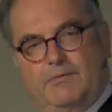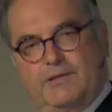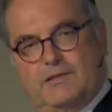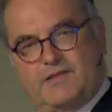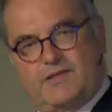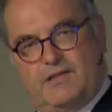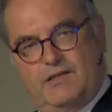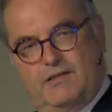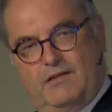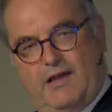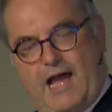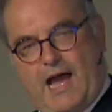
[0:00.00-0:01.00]
will
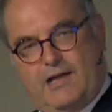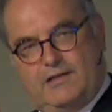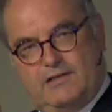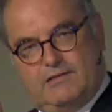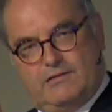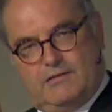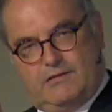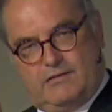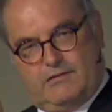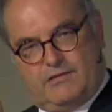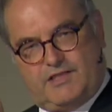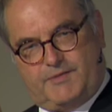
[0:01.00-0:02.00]
see highly
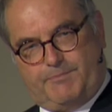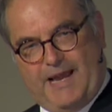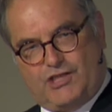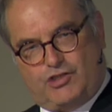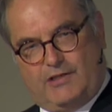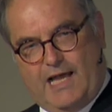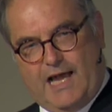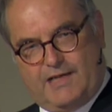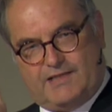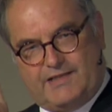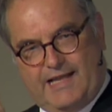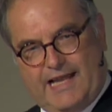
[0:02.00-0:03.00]

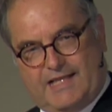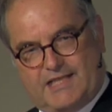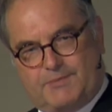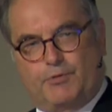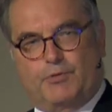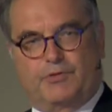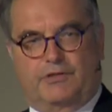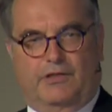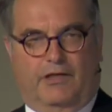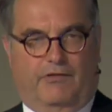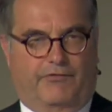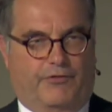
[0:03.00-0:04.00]
specialized expert
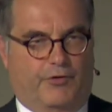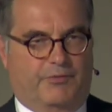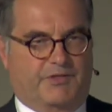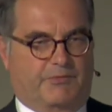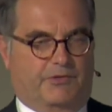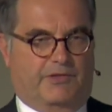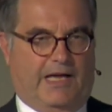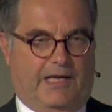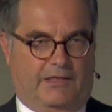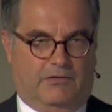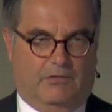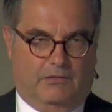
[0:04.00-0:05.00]
firms, what
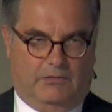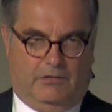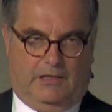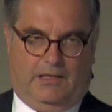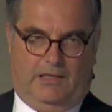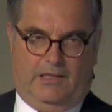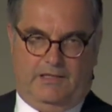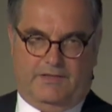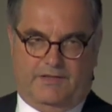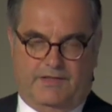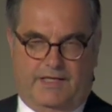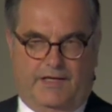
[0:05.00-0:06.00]
I call
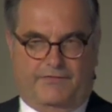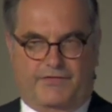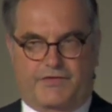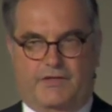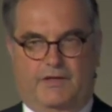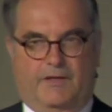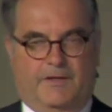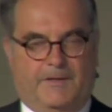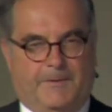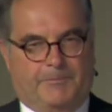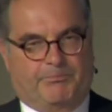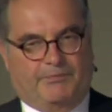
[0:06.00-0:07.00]
SCFs.
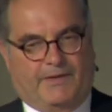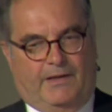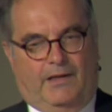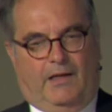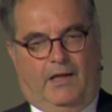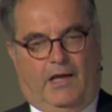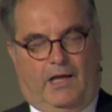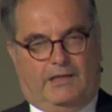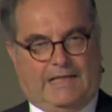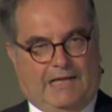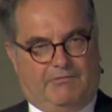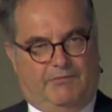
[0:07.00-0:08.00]

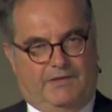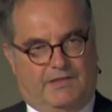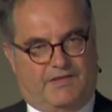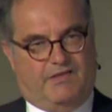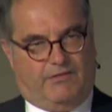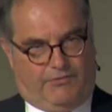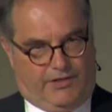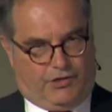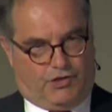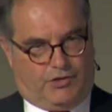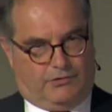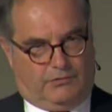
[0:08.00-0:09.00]
Then we will see
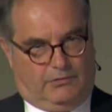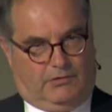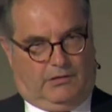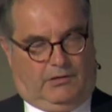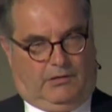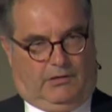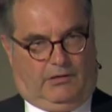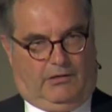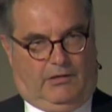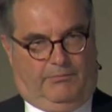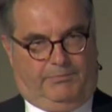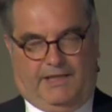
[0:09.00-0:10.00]
regional
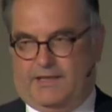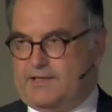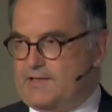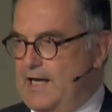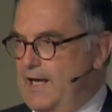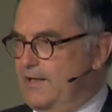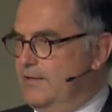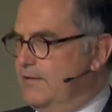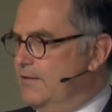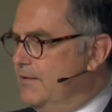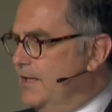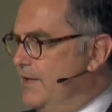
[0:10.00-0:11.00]
players. I
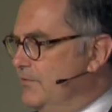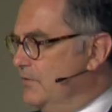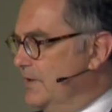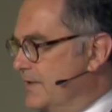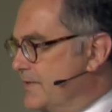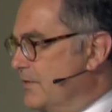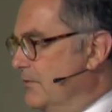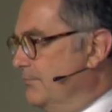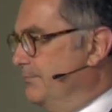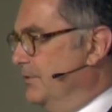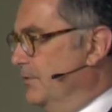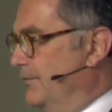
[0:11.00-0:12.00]
gave you the
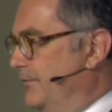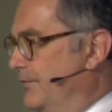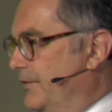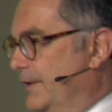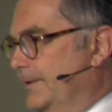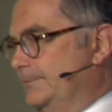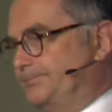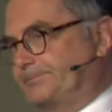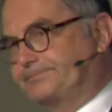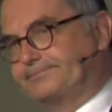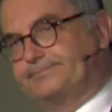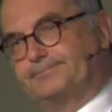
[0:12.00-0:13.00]
example of
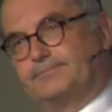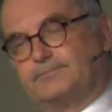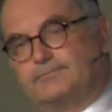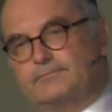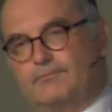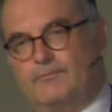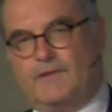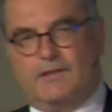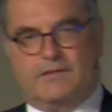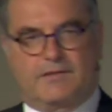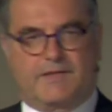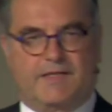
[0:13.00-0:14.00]

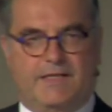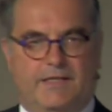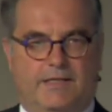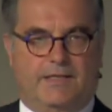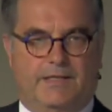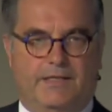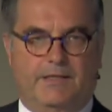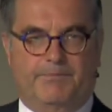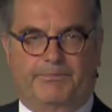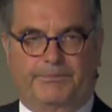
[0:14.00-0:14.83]
the CEE,